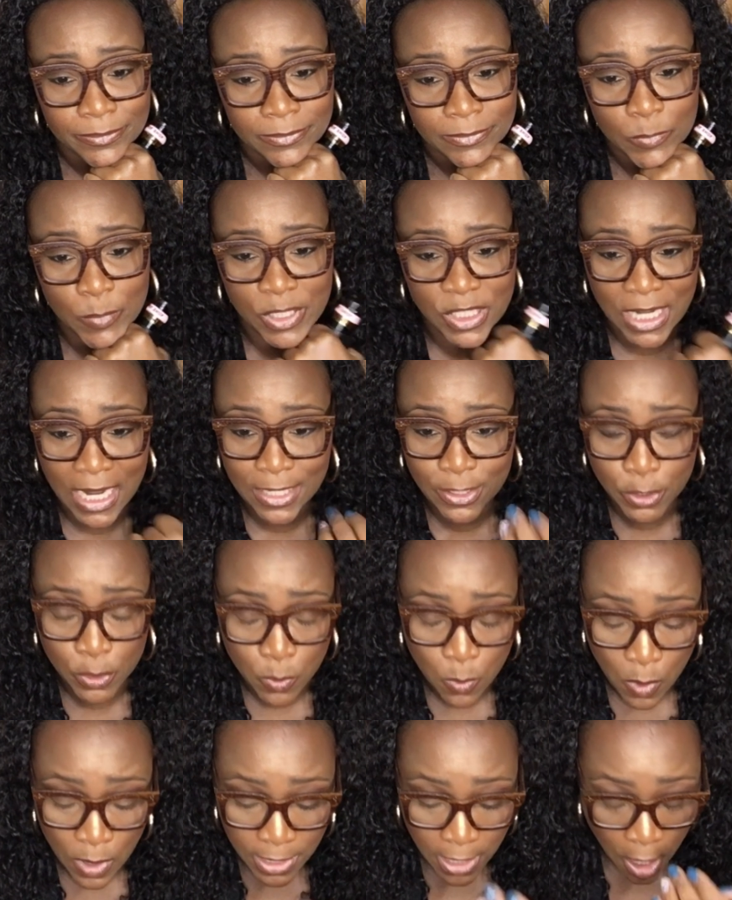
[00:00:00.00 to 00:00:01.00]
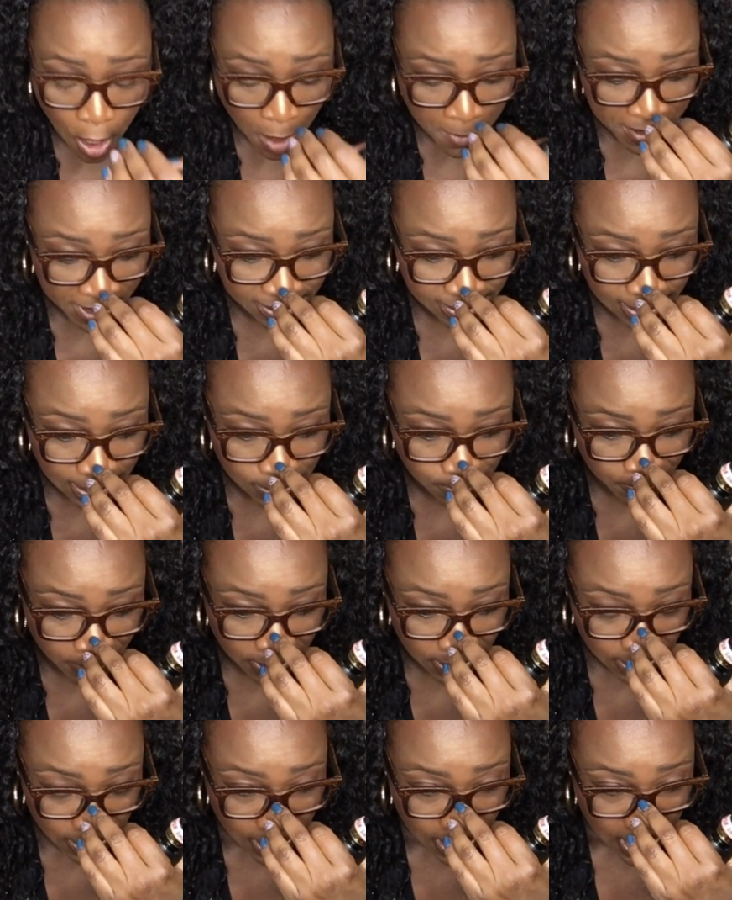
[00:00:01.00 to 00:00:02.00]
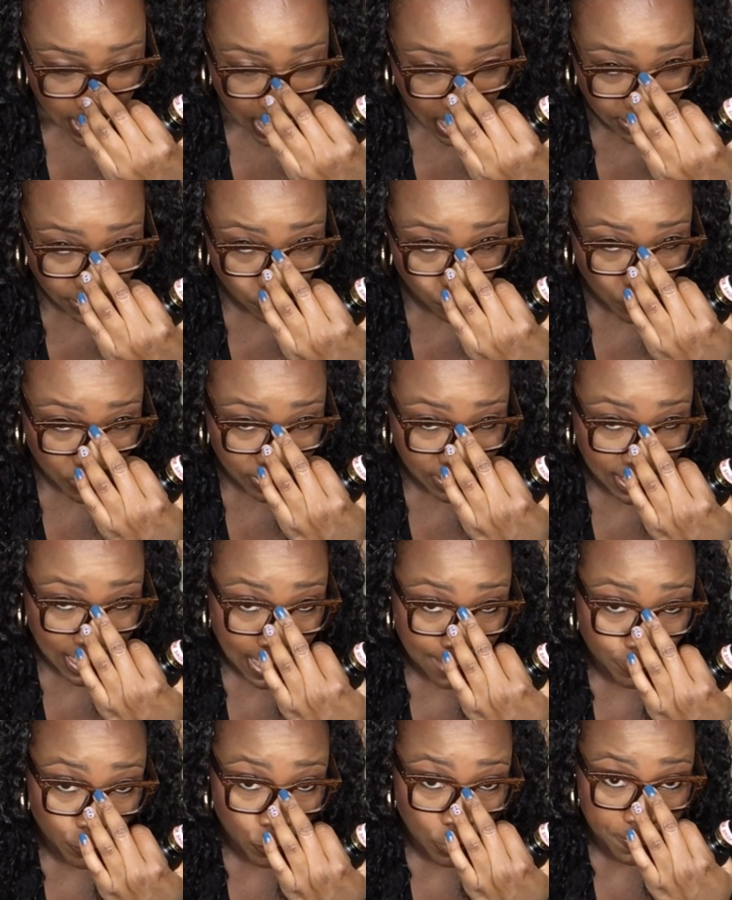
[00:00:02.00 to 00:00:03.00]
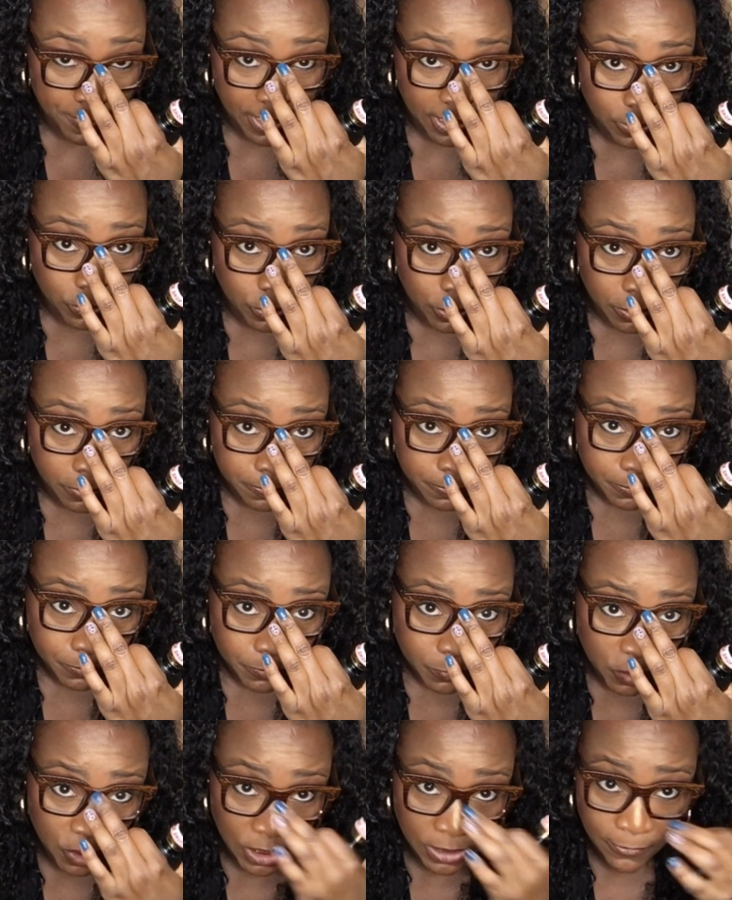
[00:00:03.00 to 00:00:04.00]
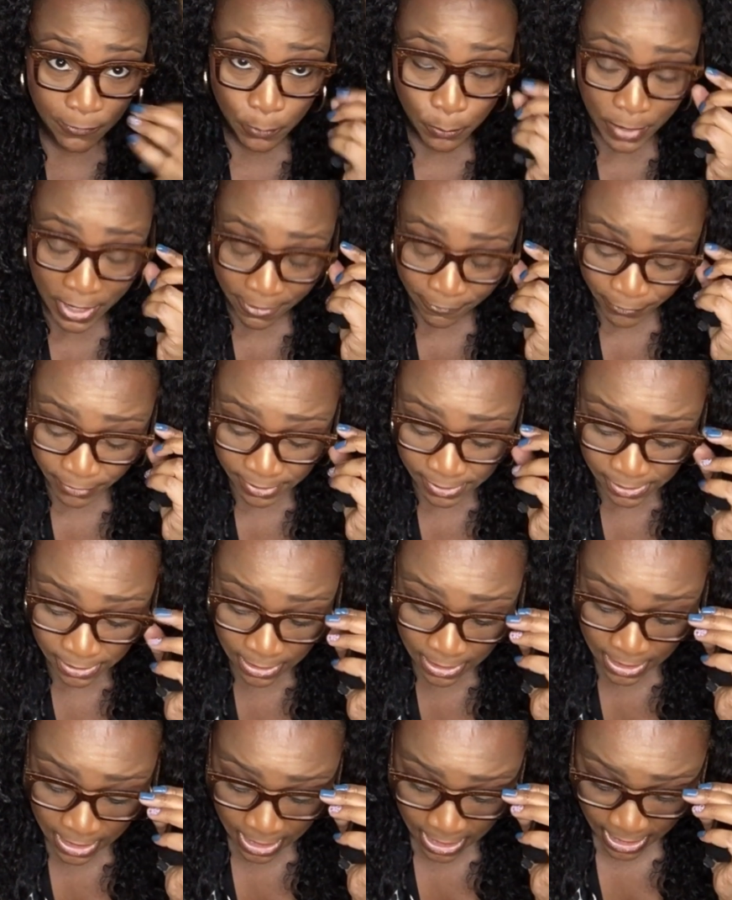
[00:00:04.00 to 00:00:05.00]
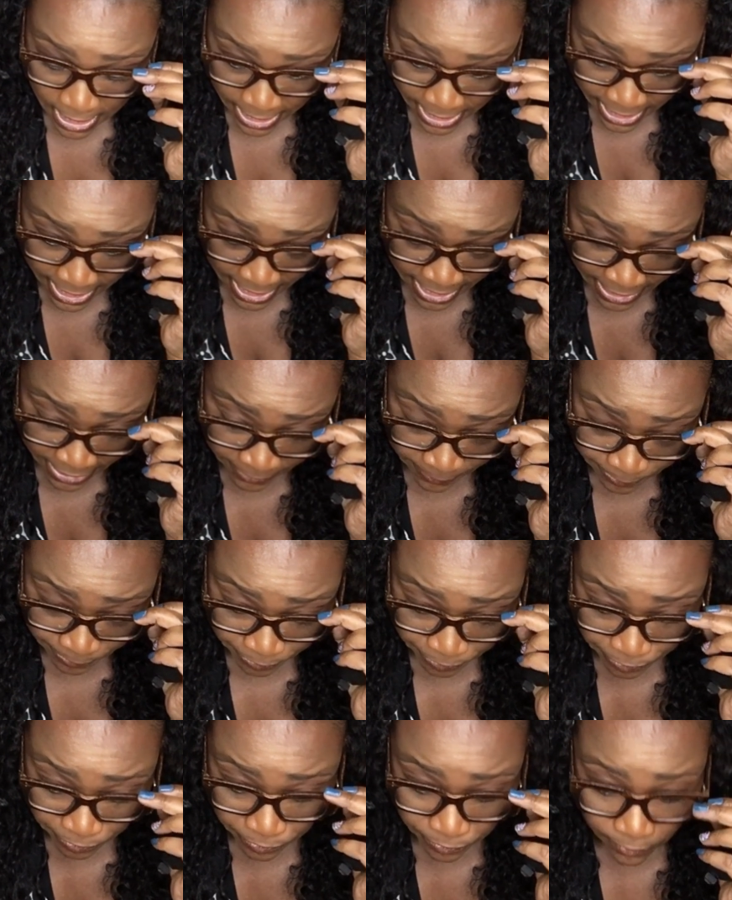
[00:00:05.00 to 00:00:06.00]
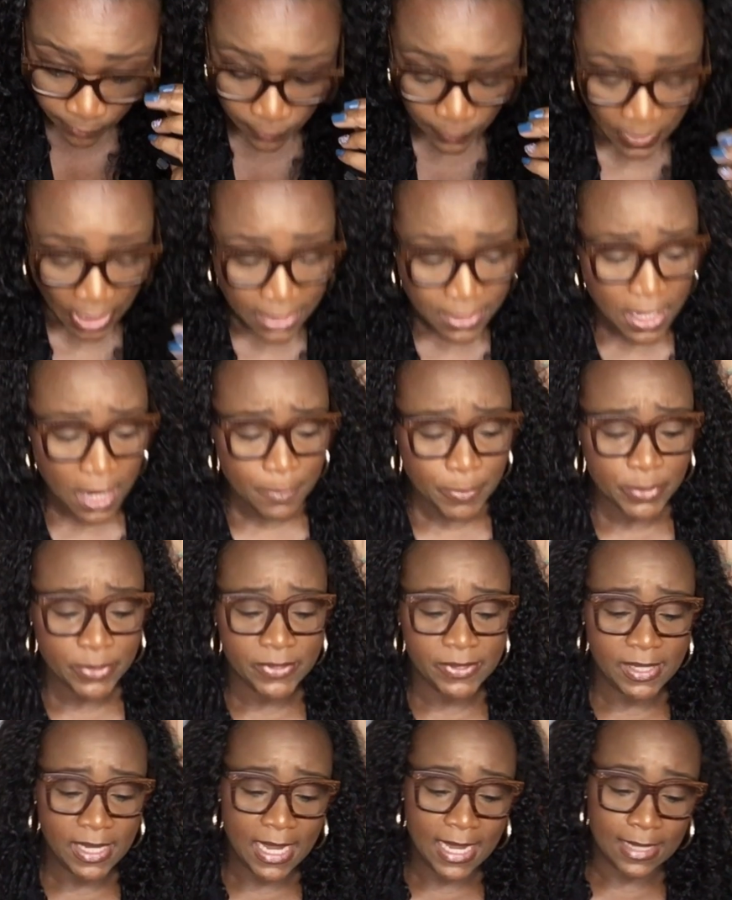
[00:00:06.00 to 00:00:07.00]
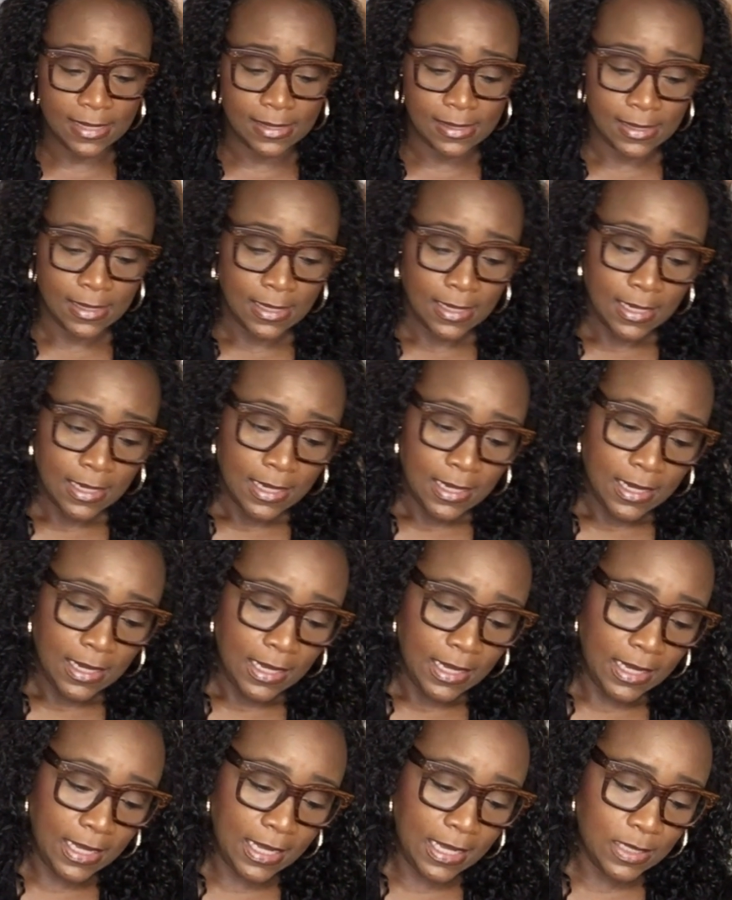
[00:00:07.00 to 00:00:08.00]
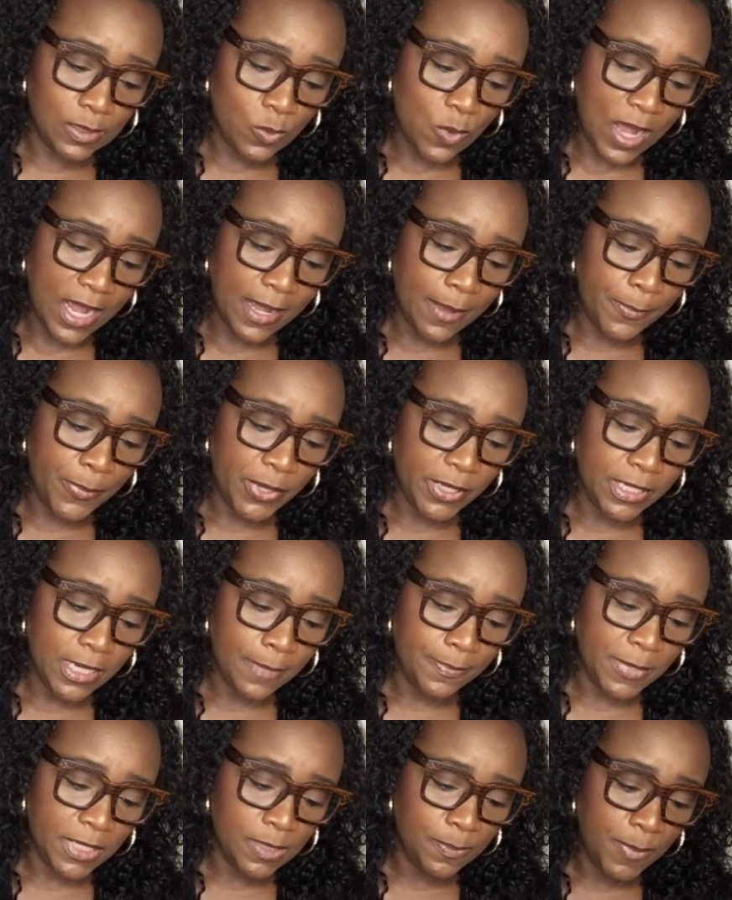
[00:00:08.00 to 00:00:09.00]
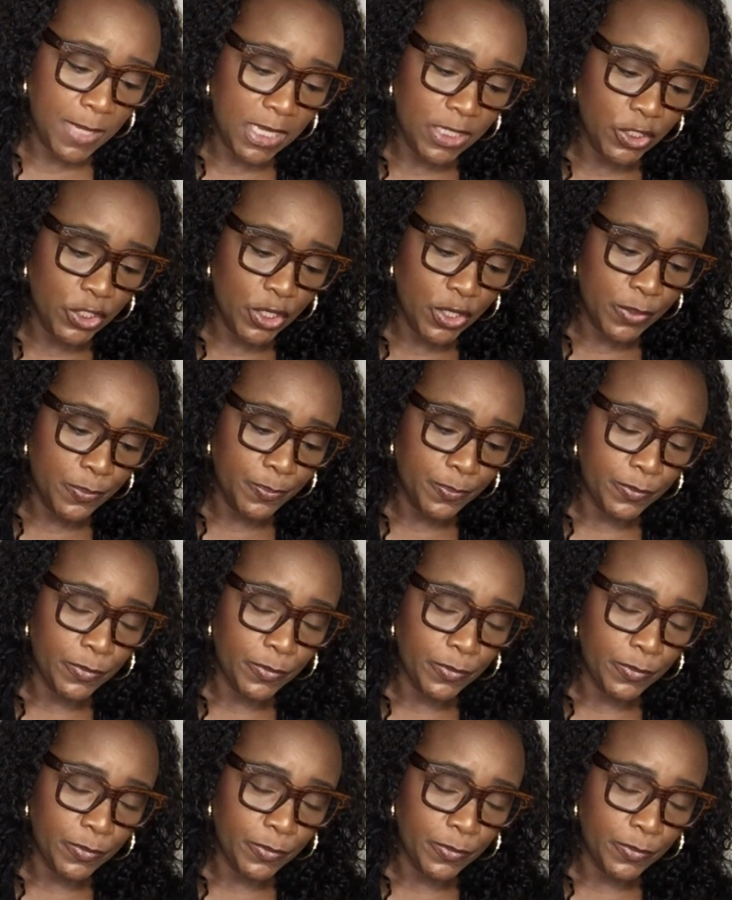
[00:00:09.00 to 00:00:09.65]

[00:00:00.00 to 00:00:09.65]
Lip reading: which I do on all my sets, but I just want to capture a picture just for reference. And number 6 is why I'm putting up this picture.